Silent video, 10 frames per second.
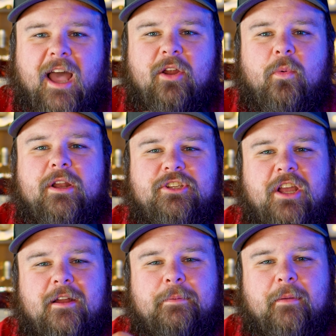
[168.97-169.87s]
I don't want to
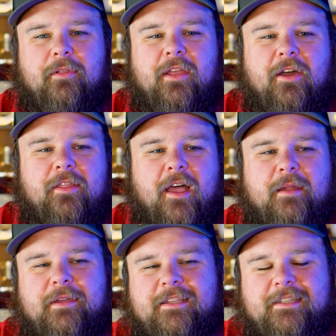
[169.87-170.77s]
share it publicly
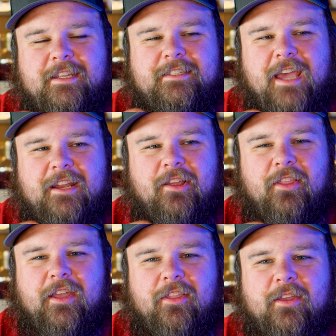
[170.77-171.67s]
online because it is
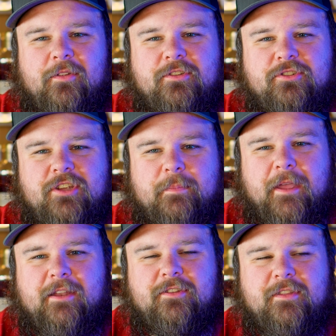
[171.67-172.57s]
technically illegal to ship
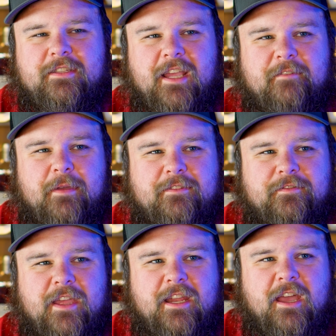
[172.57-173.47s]
into the state of
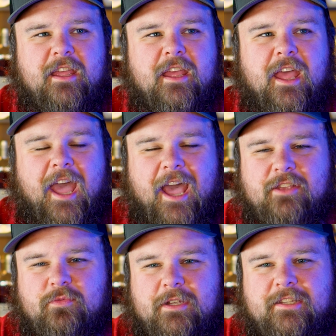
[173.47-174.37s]
Pennsylvania,
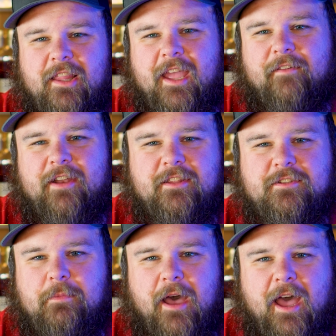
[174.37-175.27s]
as recently
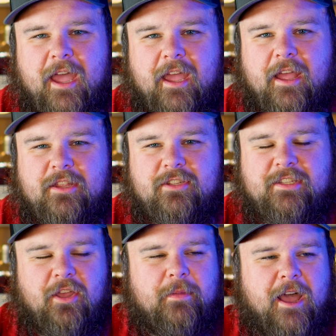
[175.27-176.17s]
evidenced by
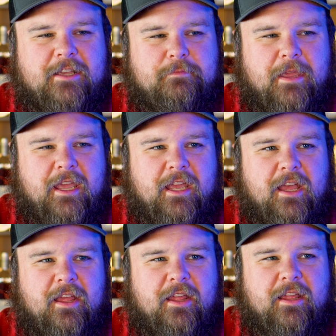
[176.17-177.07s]
Sealbox being
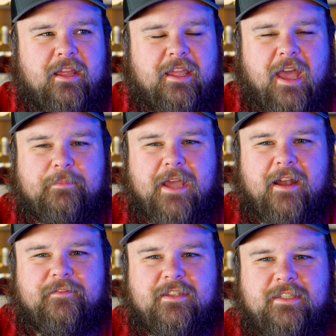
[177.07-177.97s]
kept
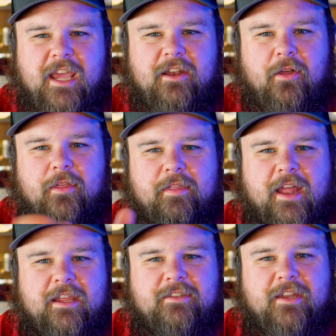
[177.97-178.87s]
out of the state, although
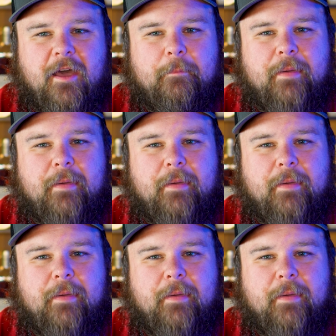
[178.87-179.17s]
that is now